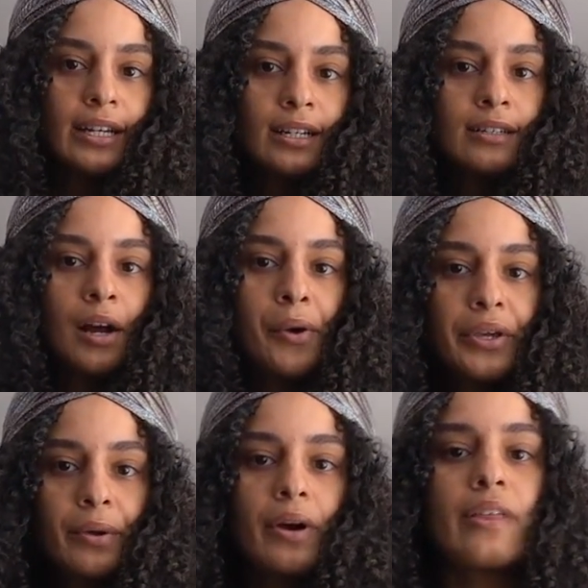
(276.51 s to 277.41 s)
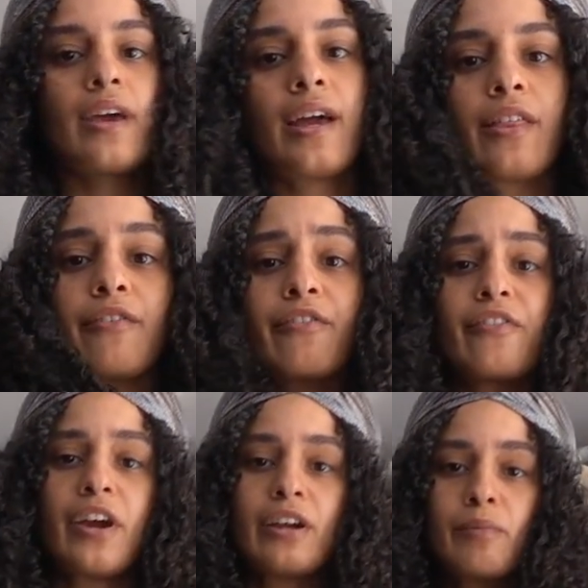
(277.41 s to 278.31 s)
How cute are they? They're
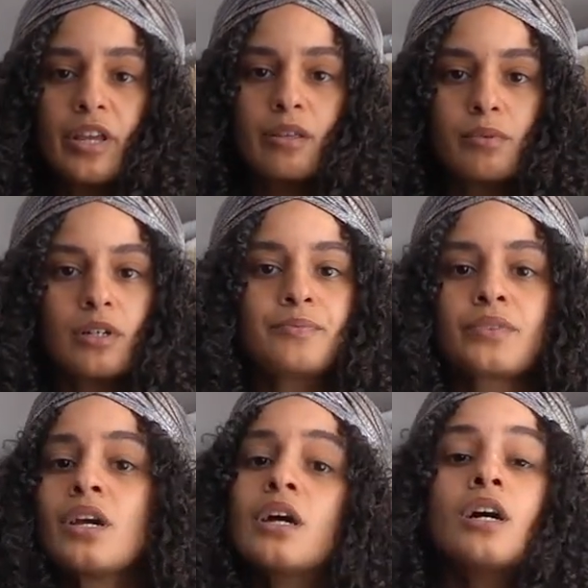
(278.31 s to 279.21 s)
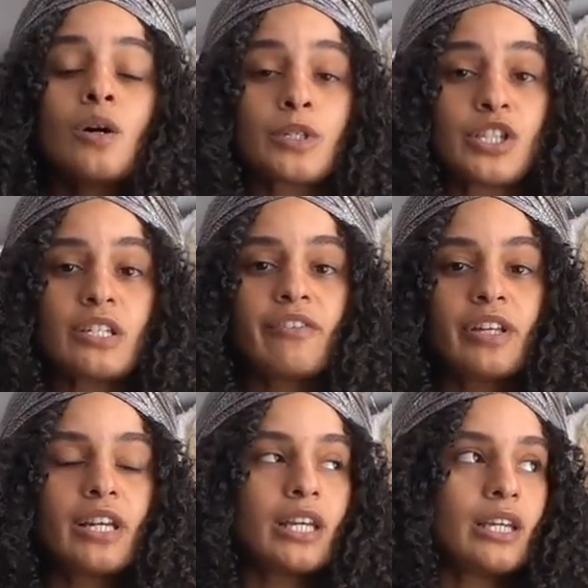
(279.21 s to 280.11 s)
very breathable, which I
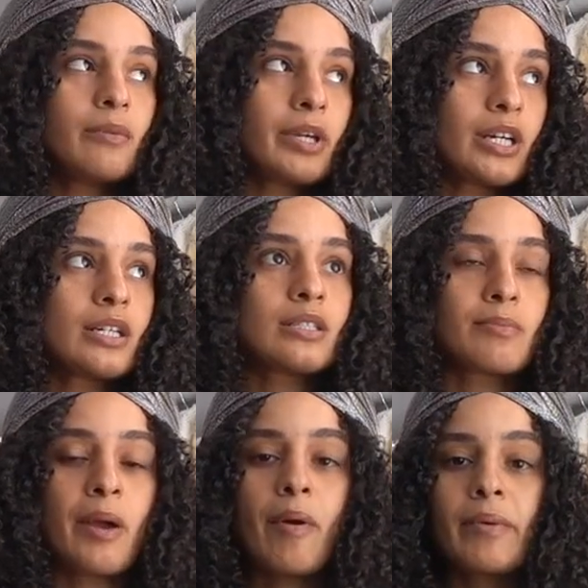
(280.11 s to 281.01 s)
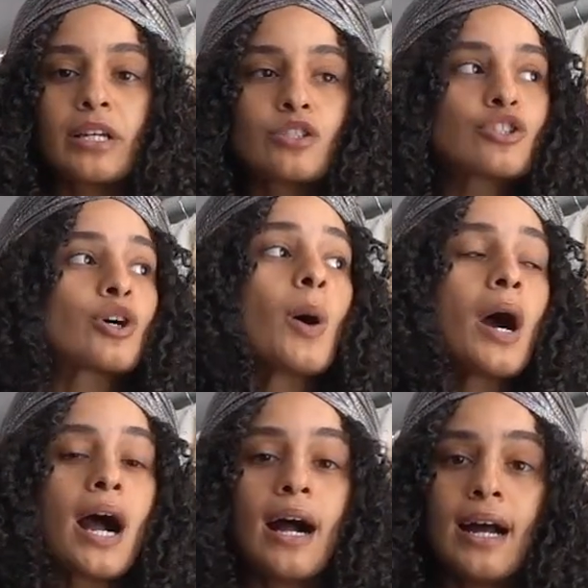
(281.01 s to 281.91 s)
definitely need because my apartment gets so
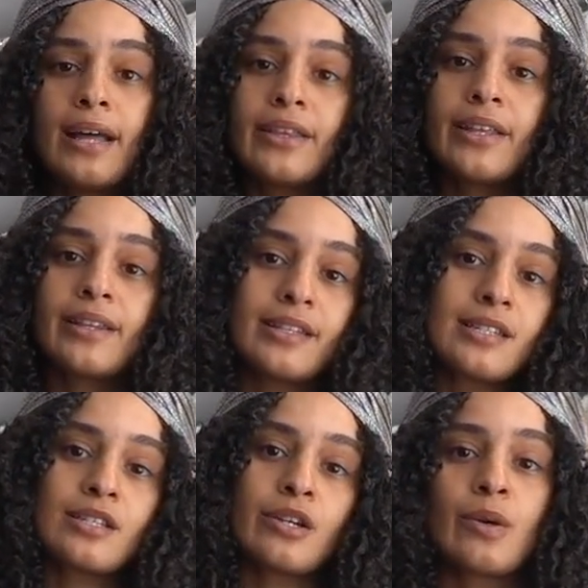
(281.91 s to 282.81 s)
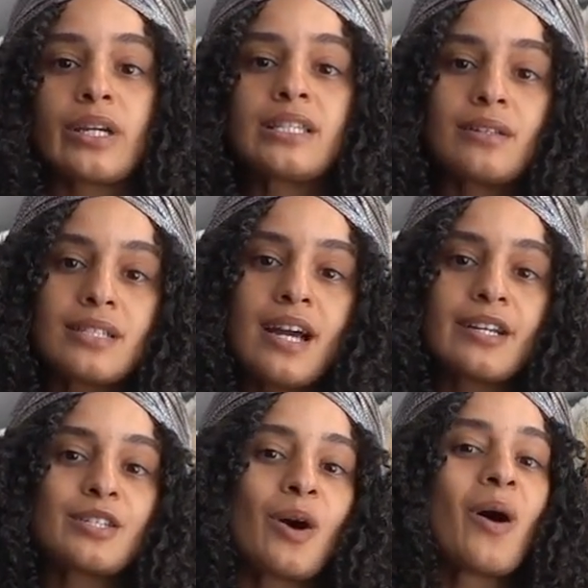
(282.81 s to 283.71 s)
hot, and then this is a noise
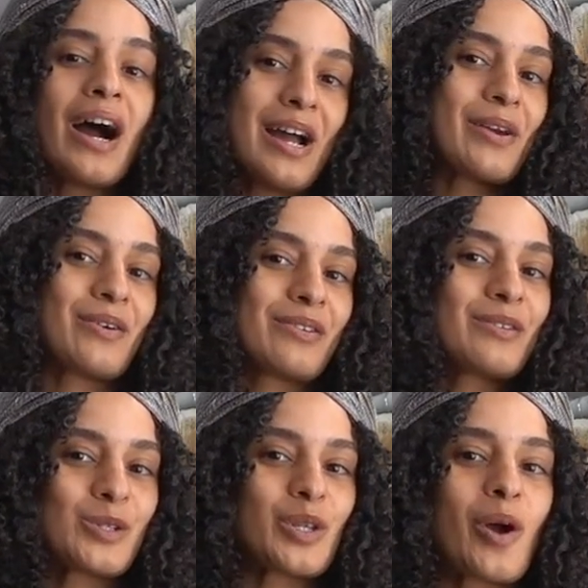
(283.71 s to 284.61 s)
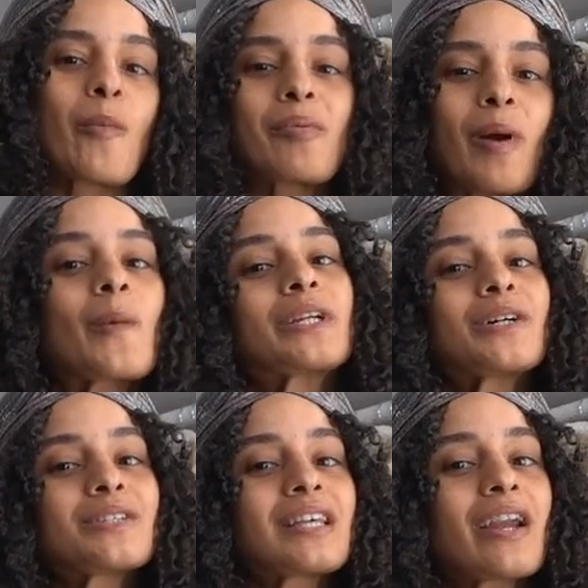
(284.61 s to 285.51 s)
outside, so I don't usually open my
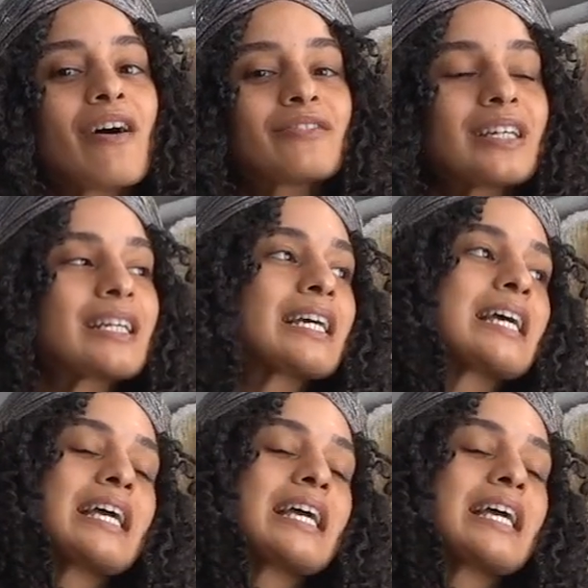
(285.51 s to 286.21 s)
windows that often.